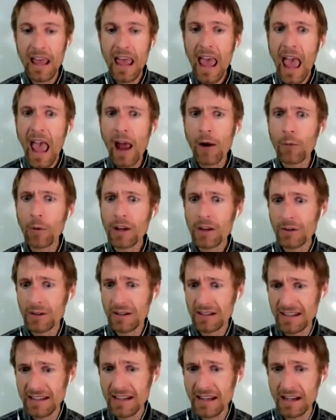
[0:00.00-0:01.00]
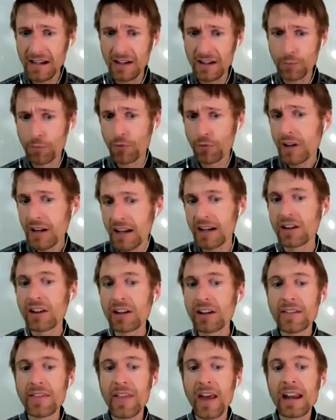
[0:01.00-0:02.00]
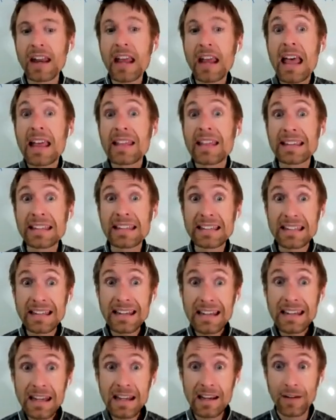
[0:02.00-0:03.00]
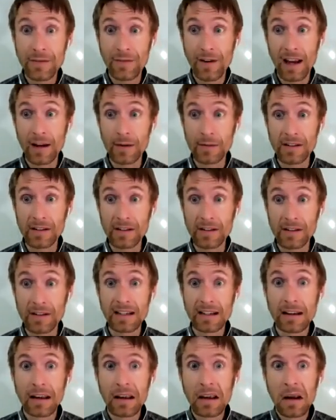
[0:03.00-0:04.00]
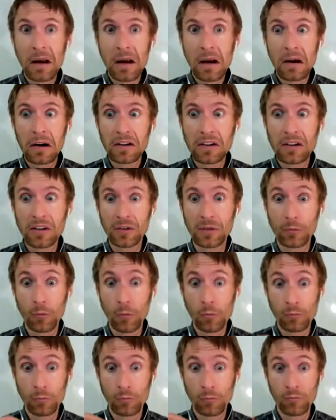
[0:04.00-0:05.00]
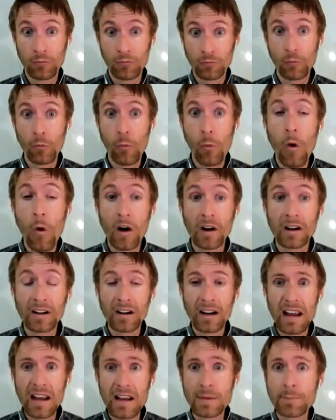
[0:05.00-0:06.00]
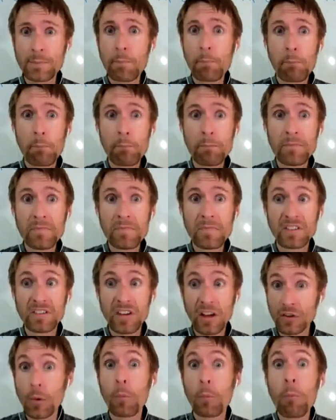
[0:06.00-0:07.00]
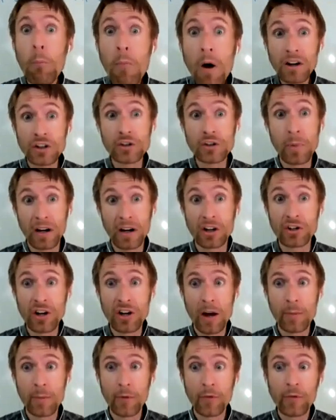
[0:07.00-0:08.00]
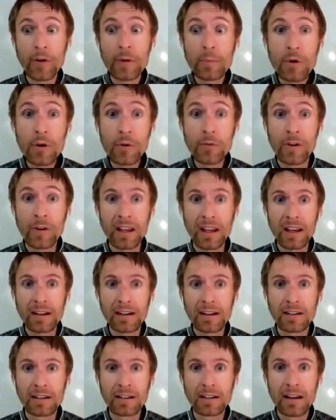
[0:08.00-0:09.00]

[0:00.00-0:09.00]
And what you can see here is pretty clear that the city of Iowa City's water does a much better job of removing it.